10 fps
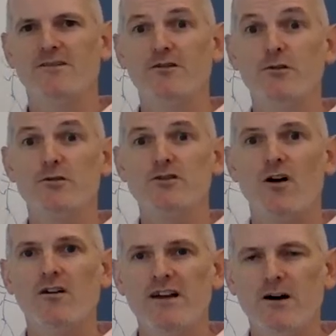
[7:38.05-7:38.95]
a few
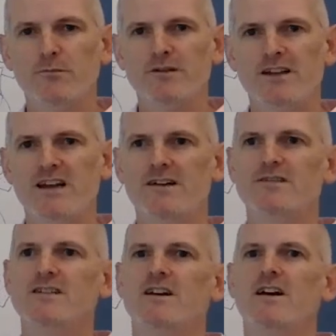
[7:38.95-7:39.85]
strongly held
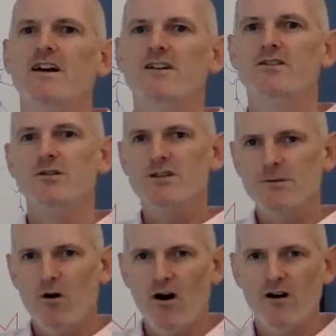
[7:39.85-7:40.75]
beliefs, do
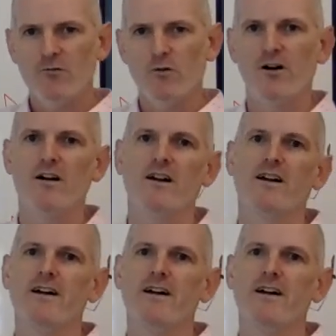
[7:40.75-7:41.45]
some hard work,